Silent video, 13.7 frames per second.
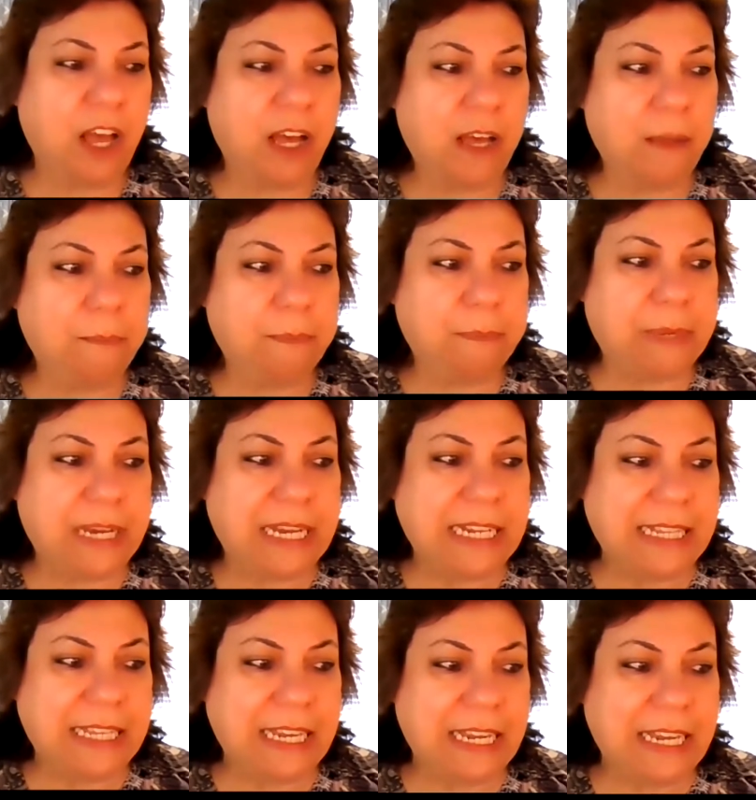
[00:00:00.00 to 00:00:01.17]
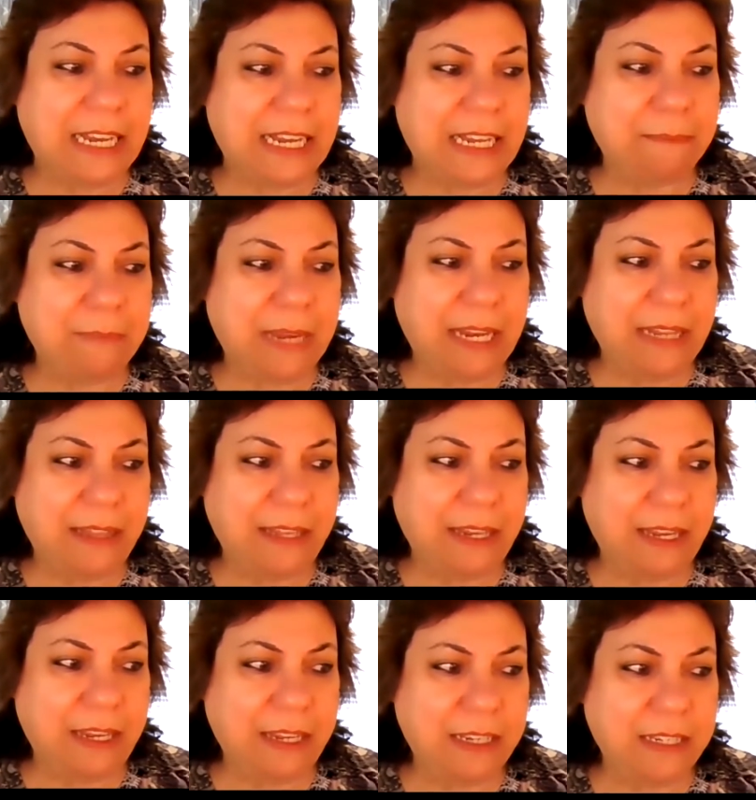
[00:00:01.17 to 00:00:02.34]
Um, but the uh, main
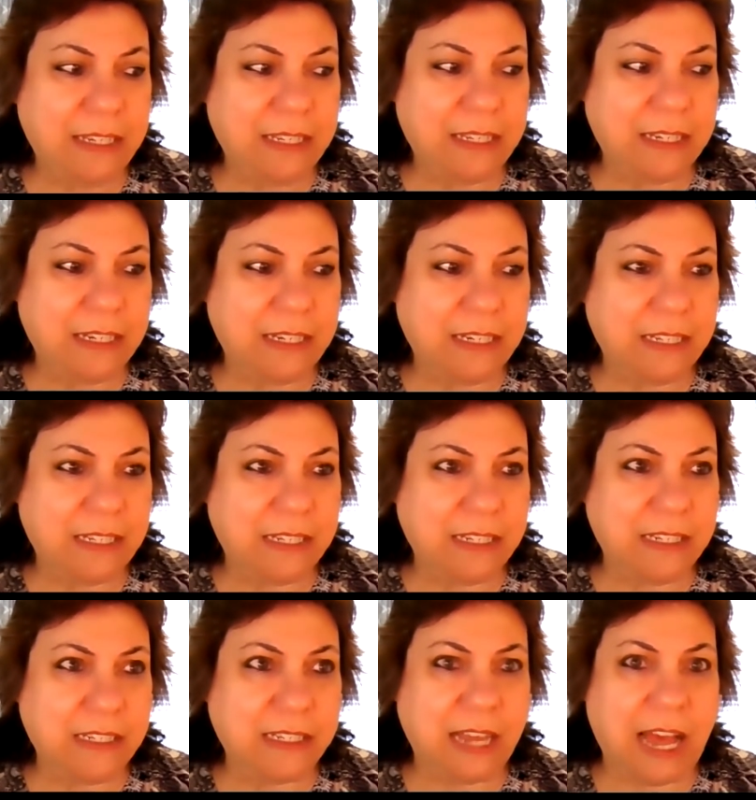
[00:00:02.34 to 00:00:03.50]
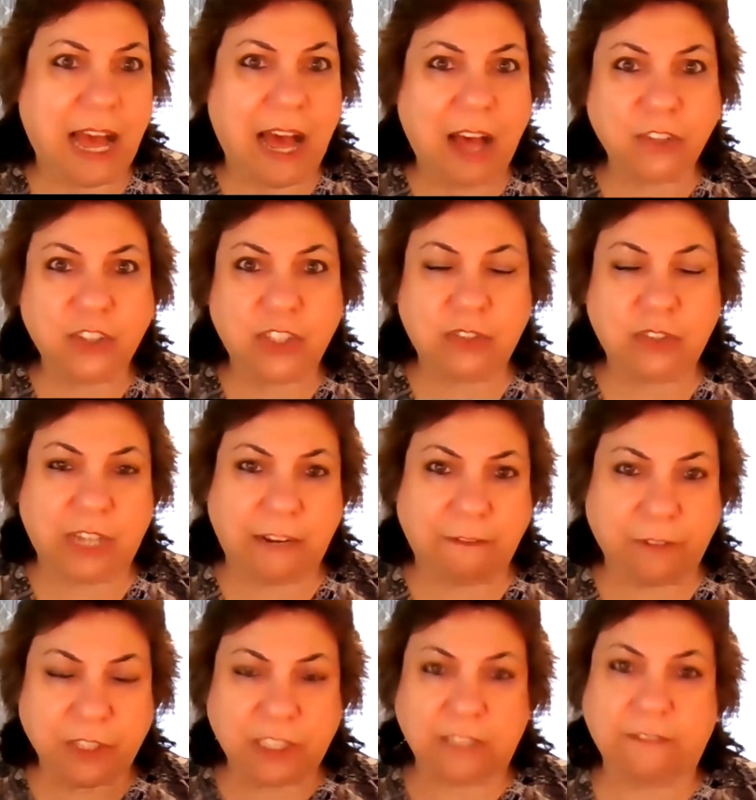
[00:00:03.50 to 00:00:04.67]
thing is is is how to
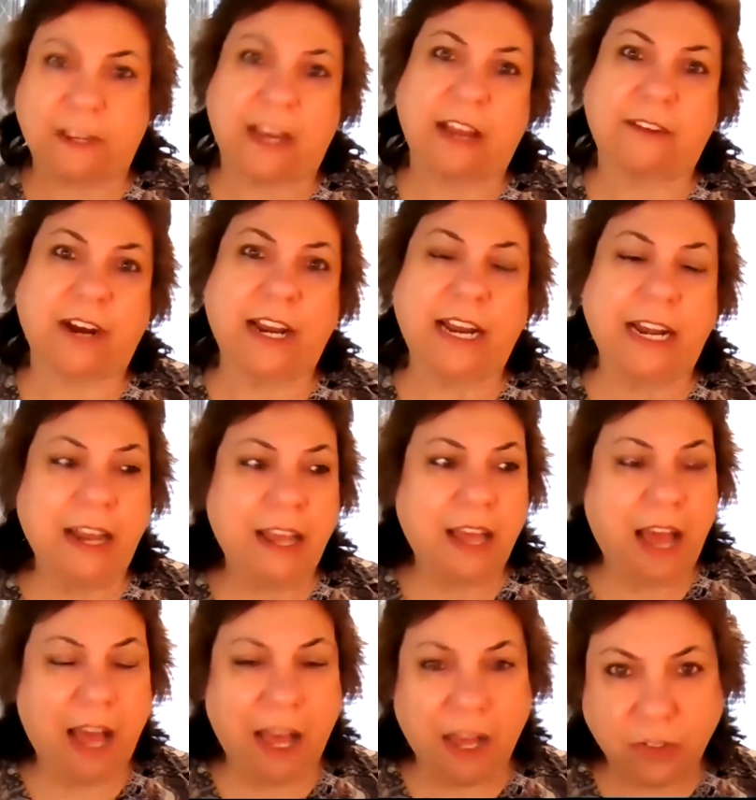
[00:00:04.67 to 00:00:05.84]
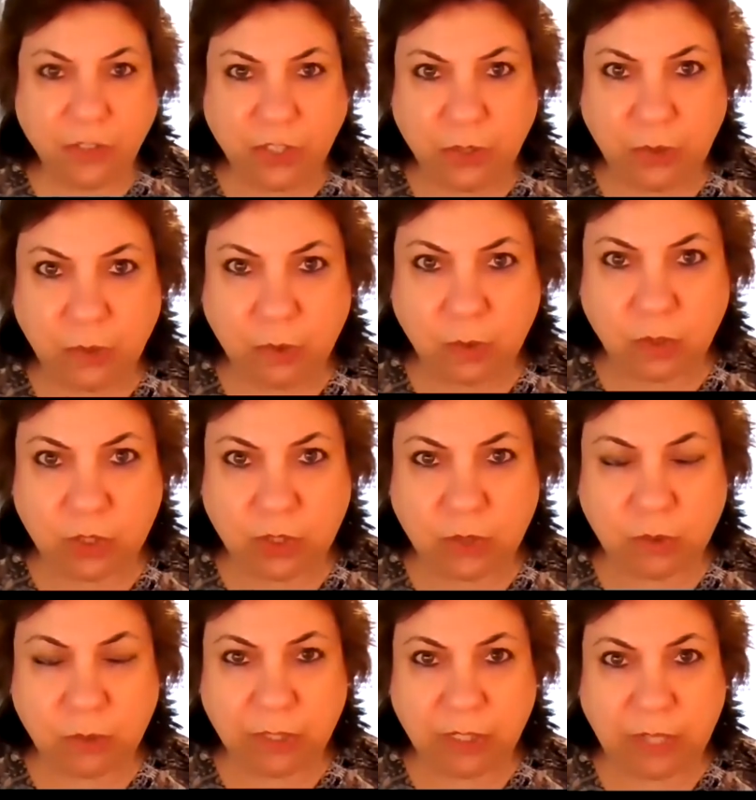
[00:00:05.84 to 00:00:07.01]
diversify, right? How to
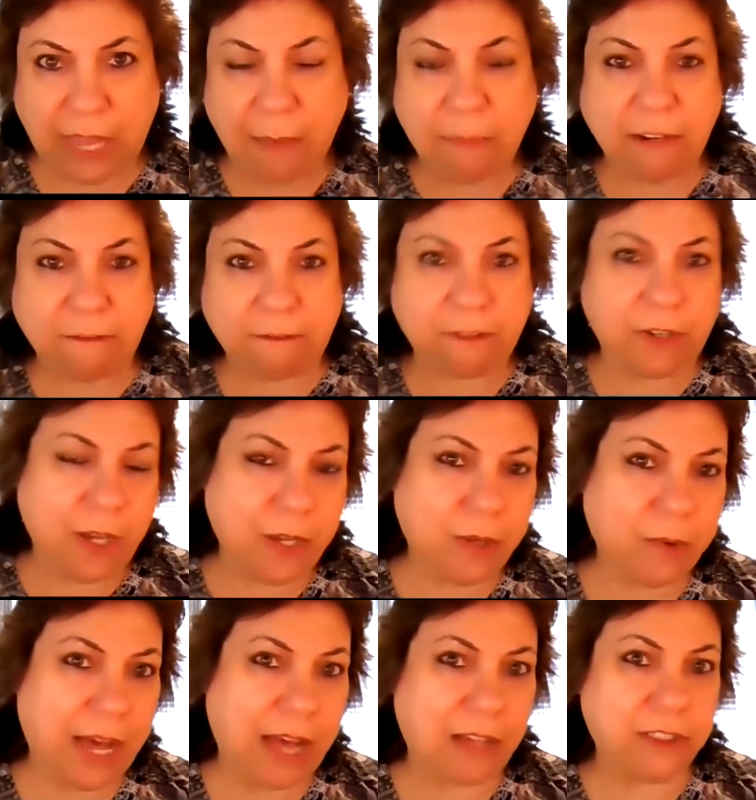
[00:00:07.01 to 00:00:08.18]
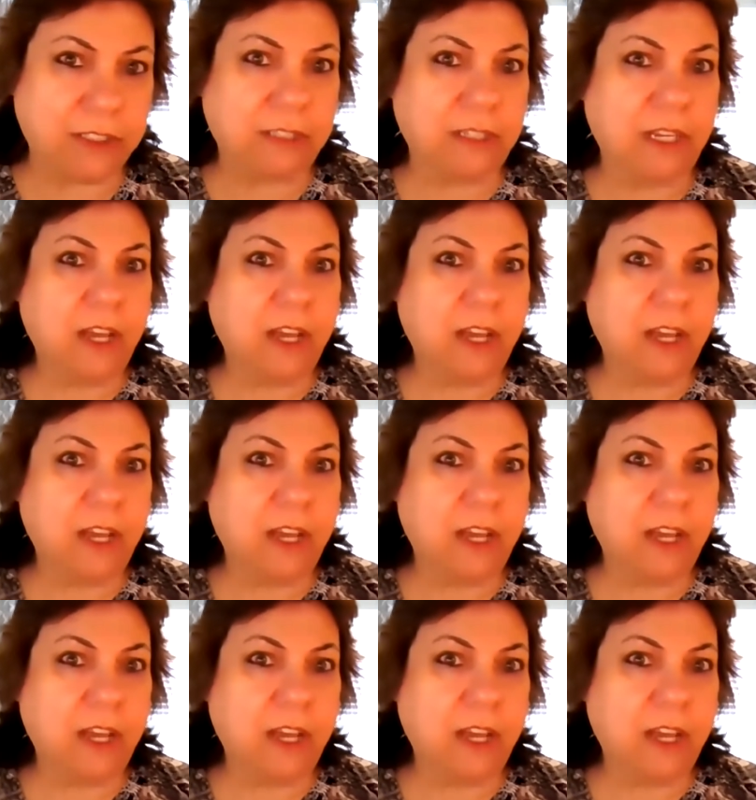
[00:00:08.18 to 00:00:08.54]
to ebb and flow, how to